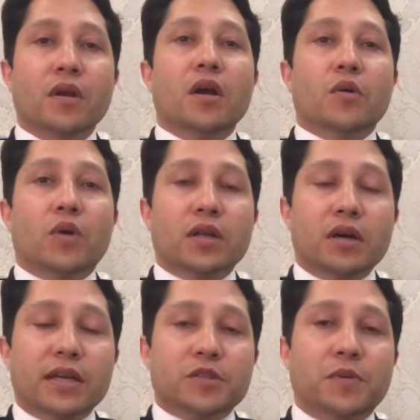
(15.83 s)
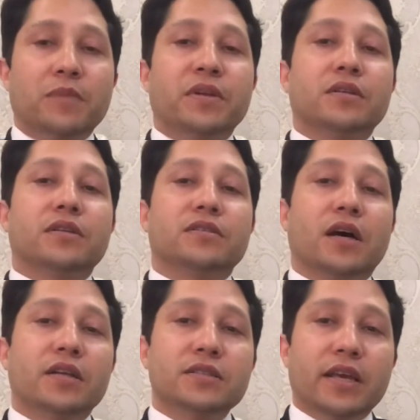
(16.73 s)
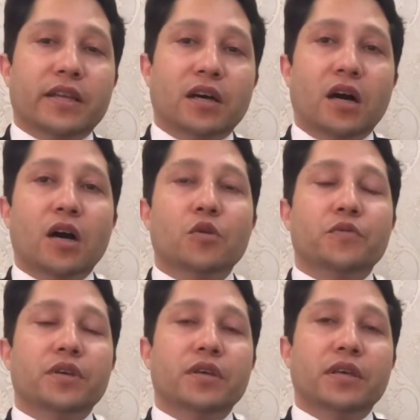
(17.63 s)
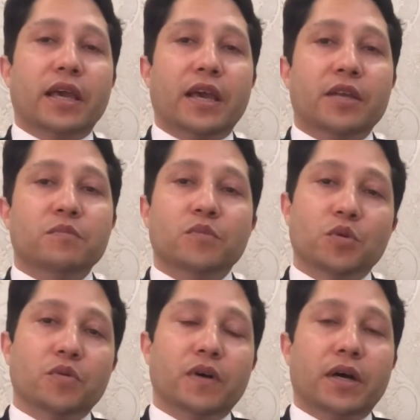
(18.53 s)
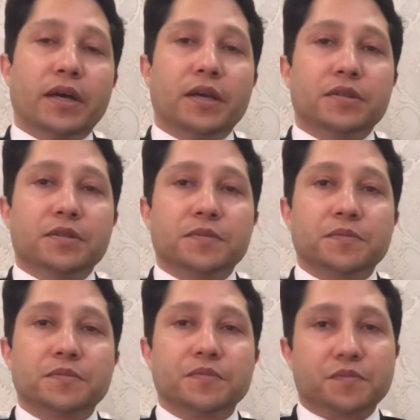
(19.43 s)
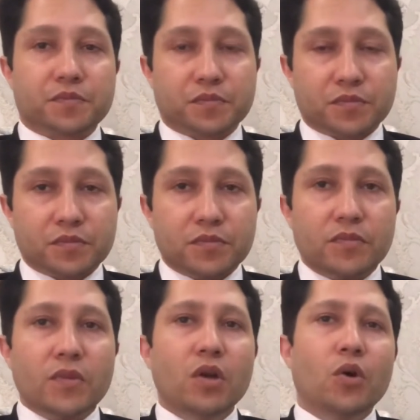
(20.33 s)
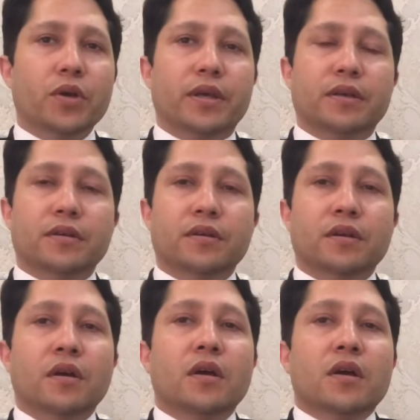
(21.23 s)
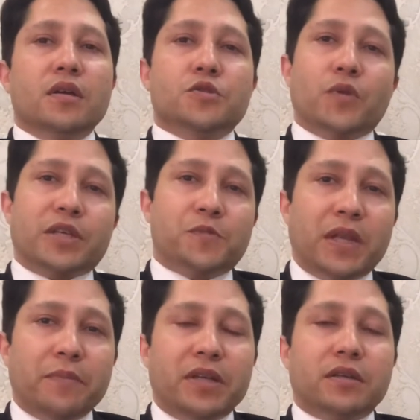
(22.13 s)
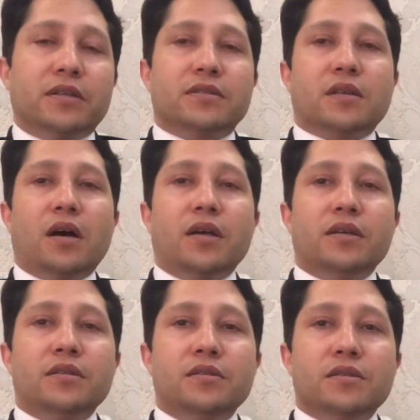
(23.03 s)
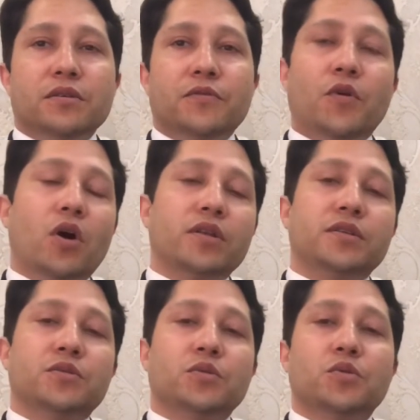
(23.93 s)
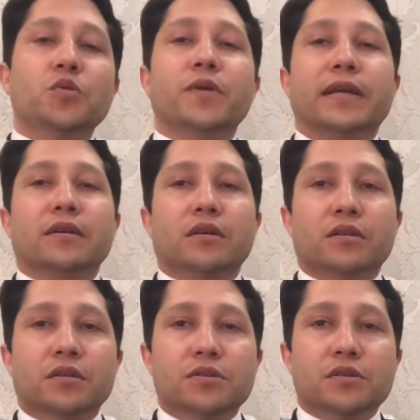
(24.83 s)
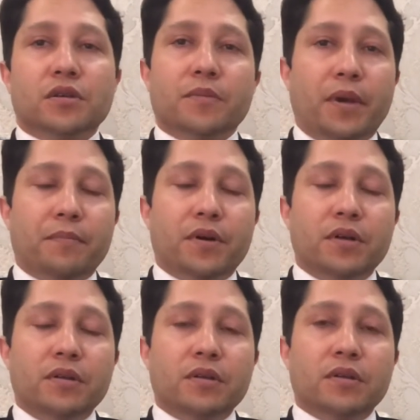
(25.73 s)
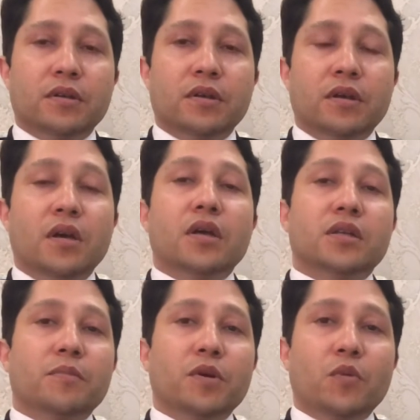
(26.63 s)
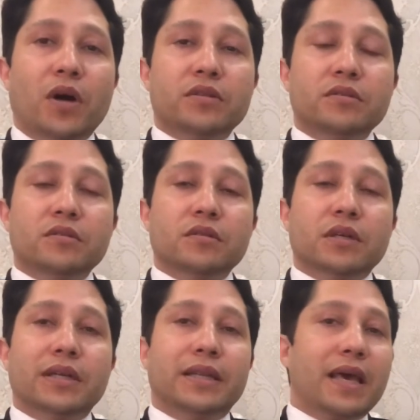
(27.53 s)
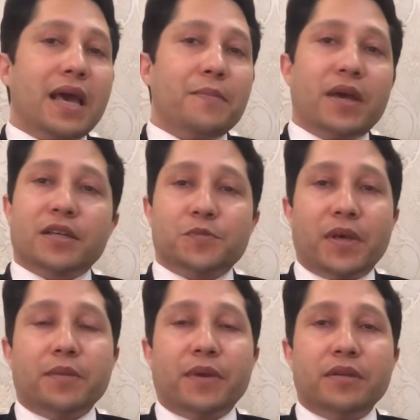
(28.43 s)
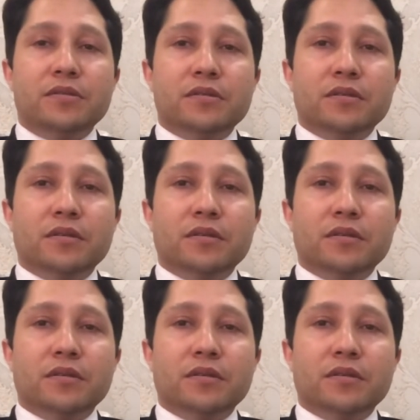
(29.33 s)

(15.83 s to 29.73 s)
What are experimental designs and how we can move ahead? Okay, so experimental designs fall into two categories, remember. Number one, lab experiments.